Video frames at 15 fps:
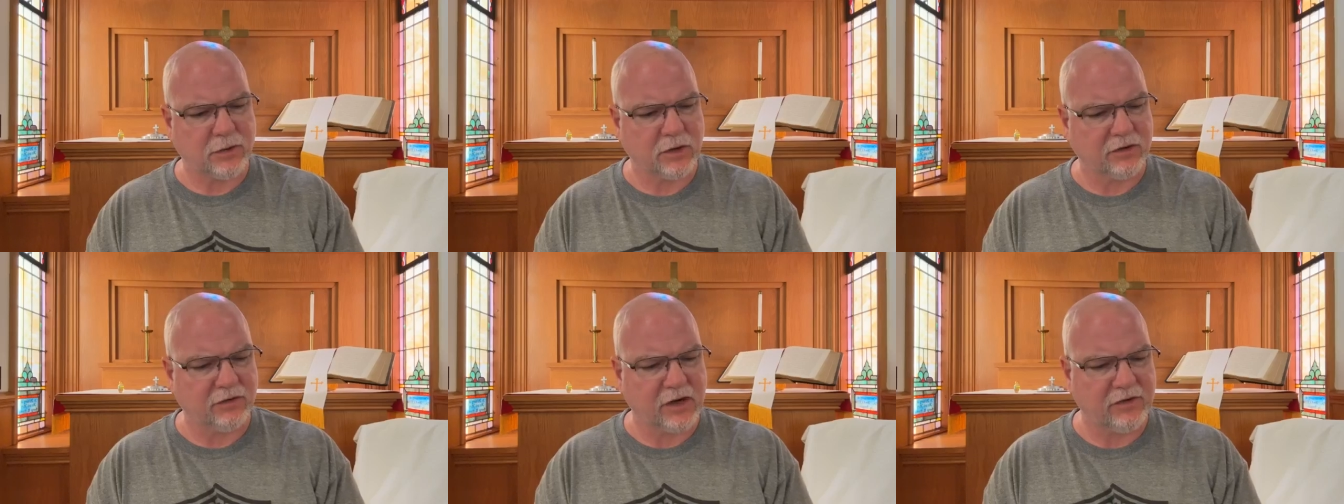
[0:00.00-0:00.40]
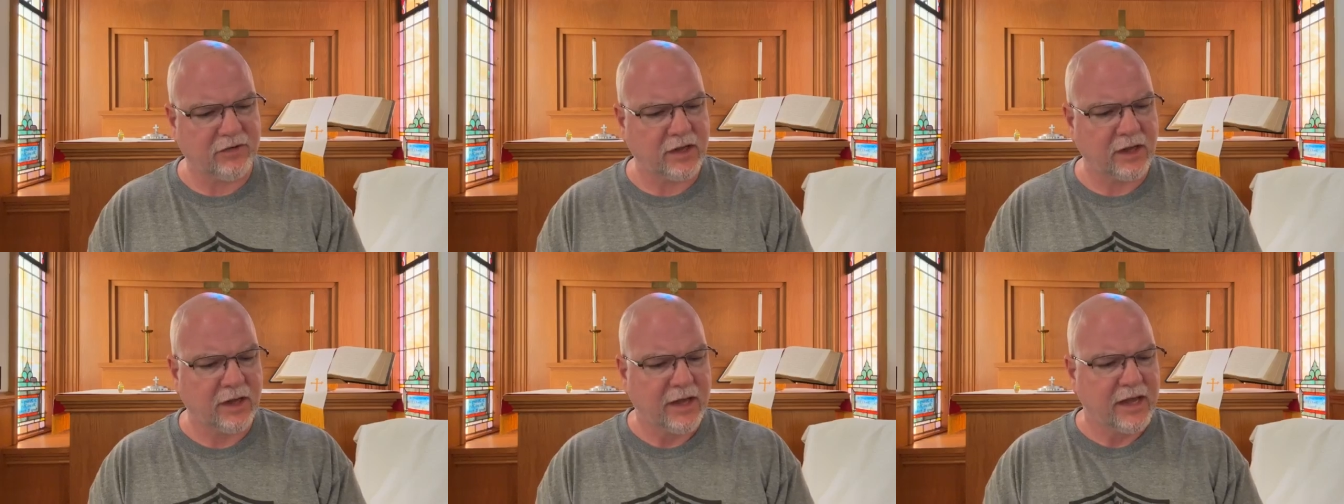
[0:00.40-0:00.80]
secret of
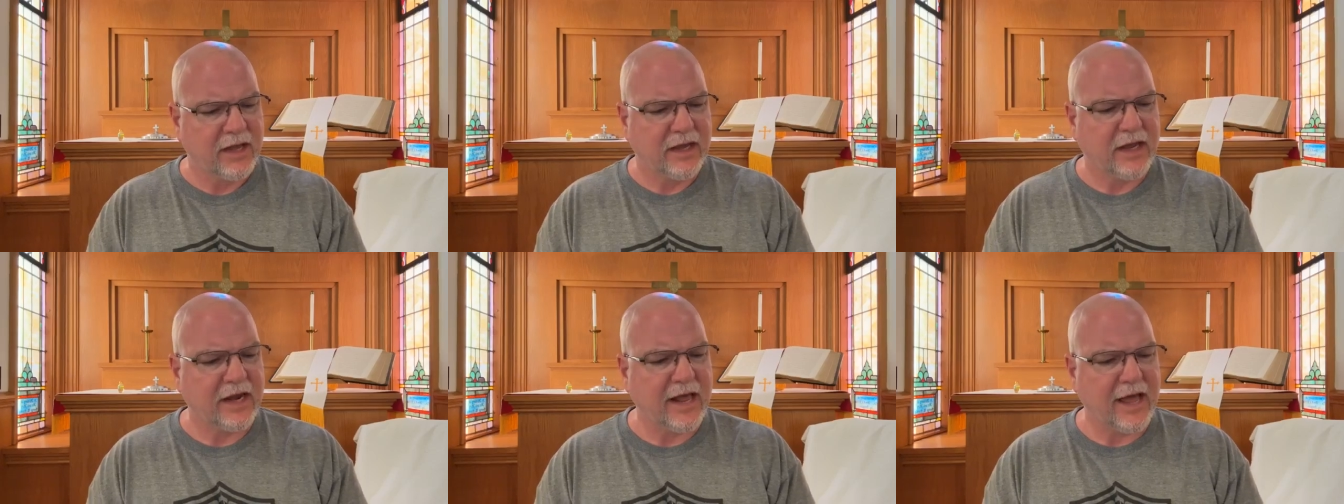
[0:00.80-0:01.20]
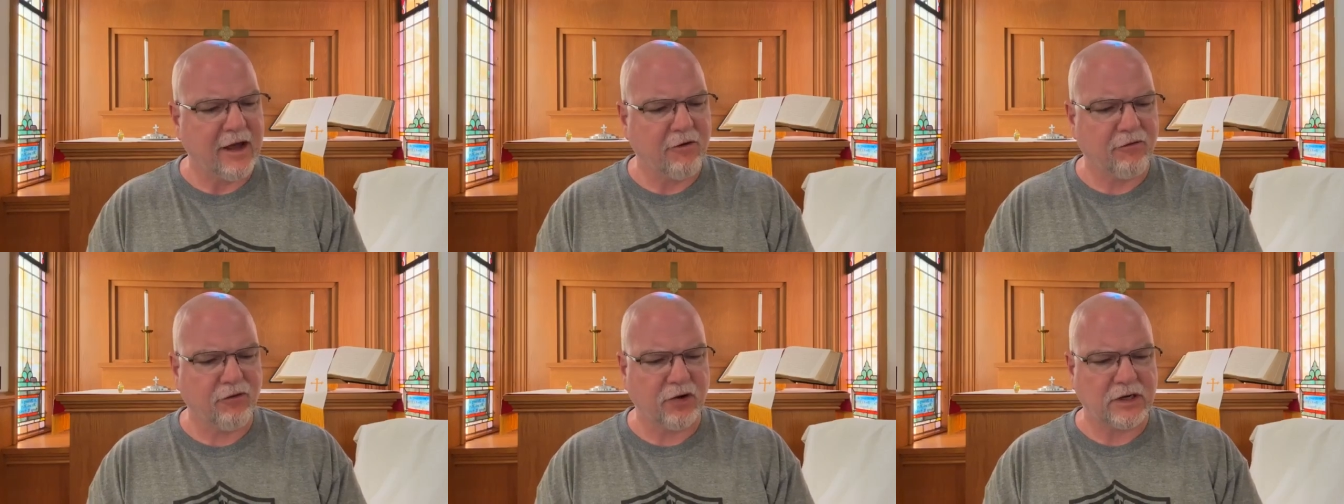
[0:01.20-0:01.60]
living in
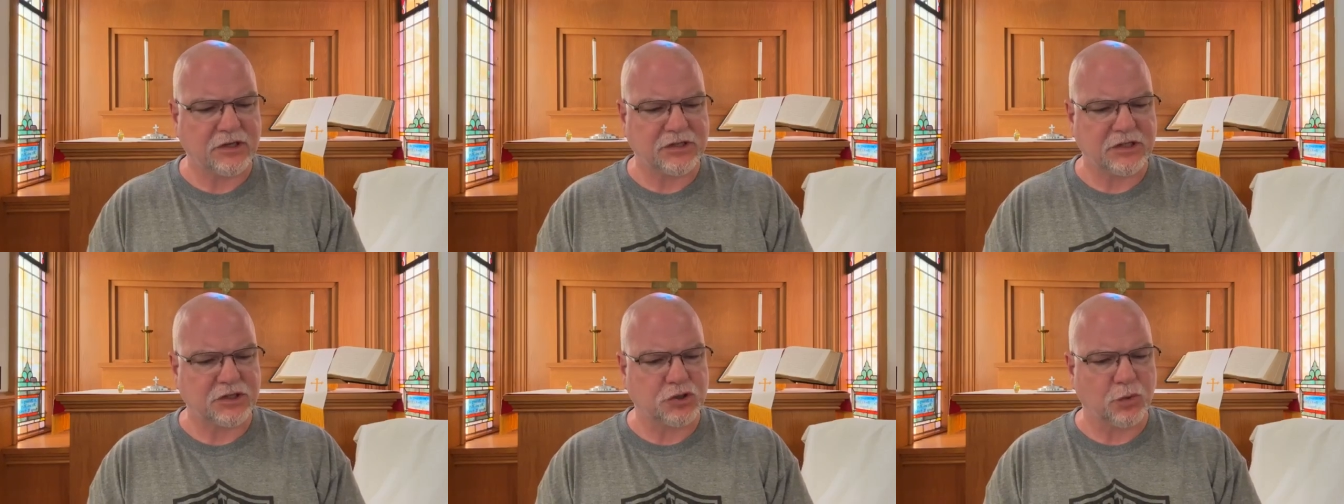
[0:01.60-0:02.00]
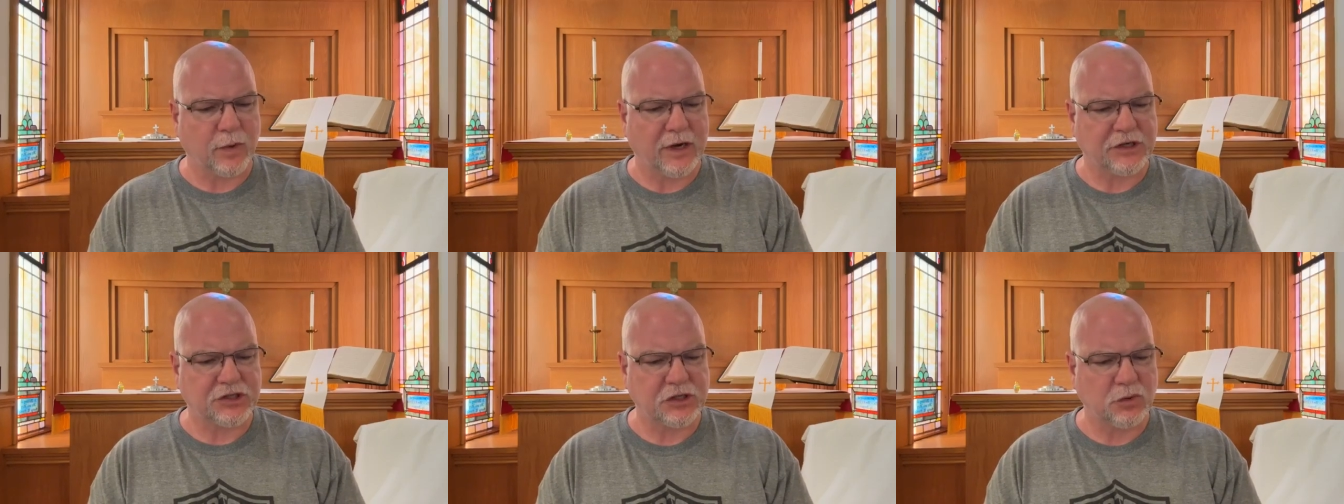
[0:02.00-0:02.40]
every
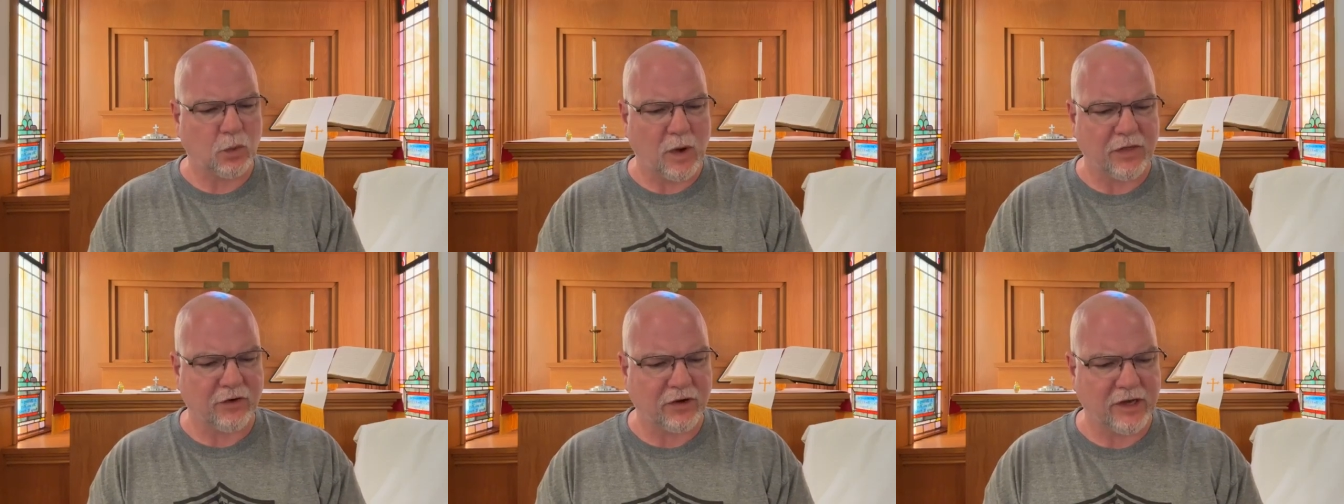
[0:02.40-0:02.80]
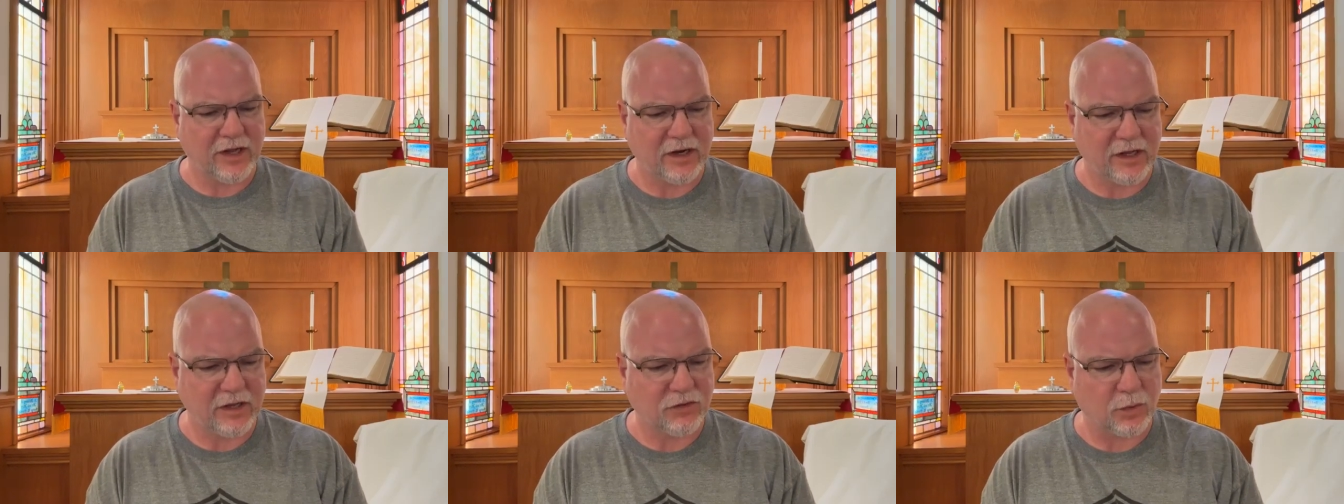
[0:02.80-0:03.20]
situation, whether
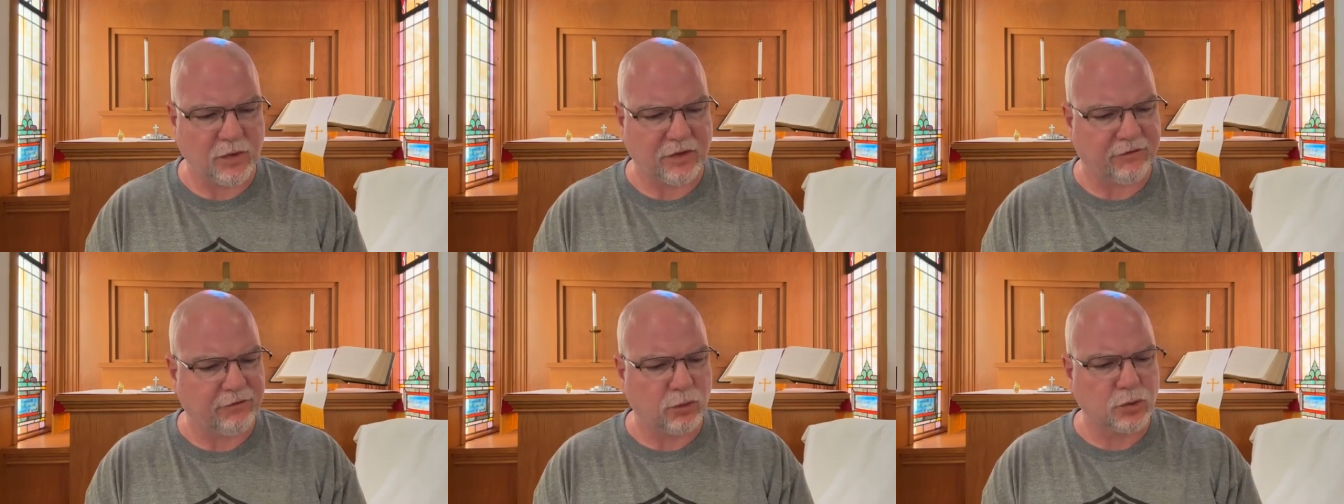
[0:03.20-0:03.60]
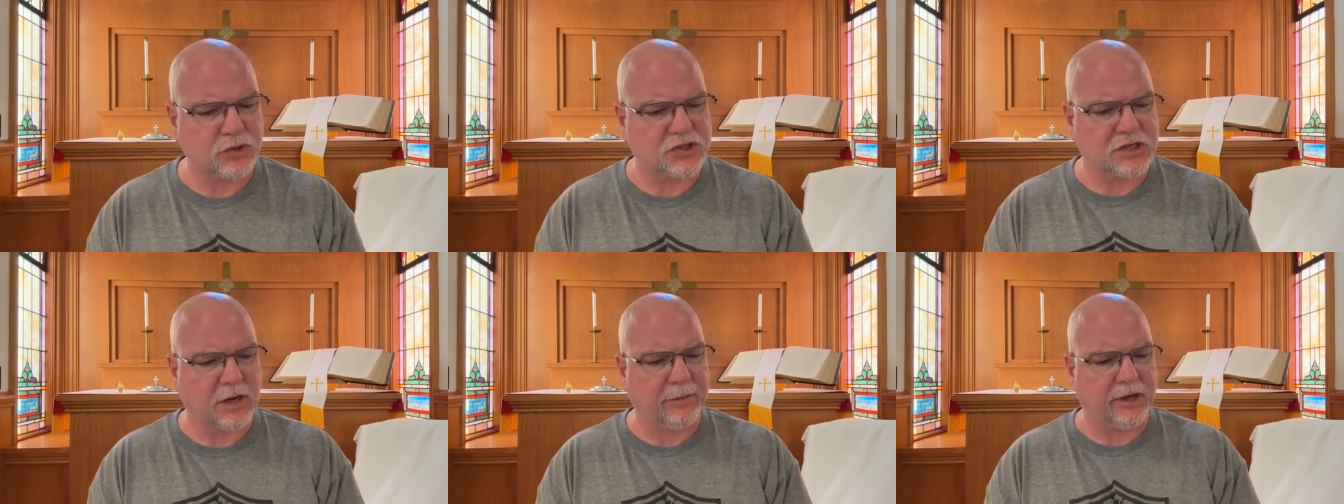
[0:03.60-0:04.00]
it is with a
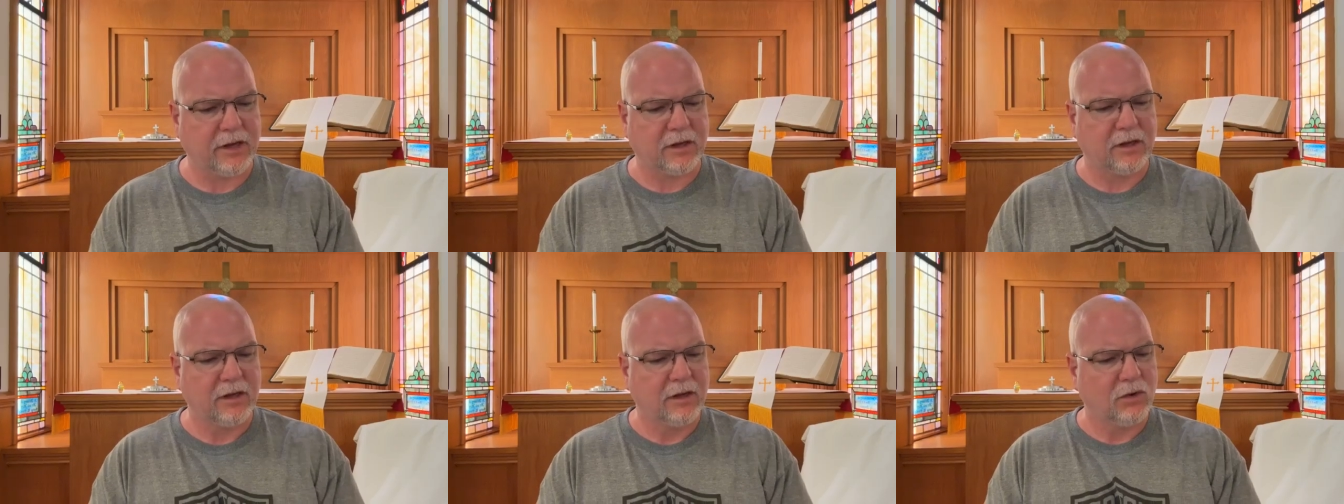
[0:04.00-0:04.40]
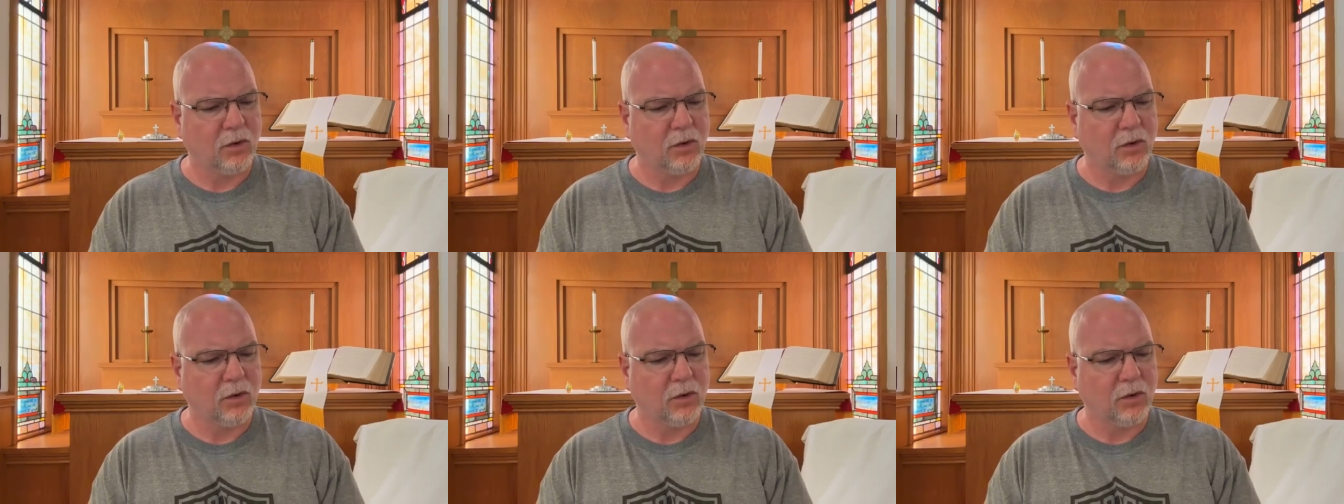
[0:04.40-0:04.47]
full stomach